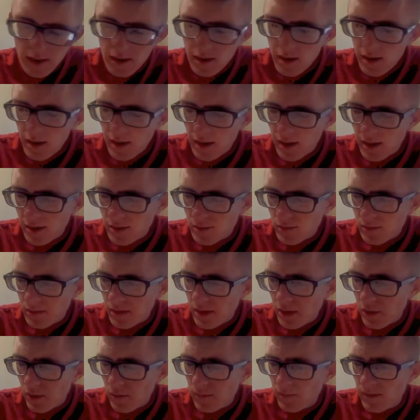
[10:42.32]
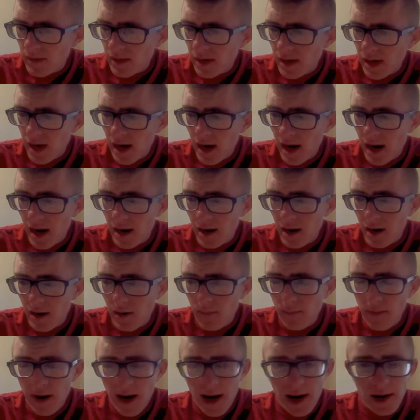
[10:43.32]
is when they open the can, how
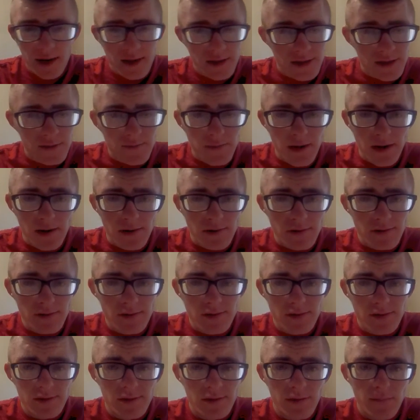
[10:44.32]
bad it smells.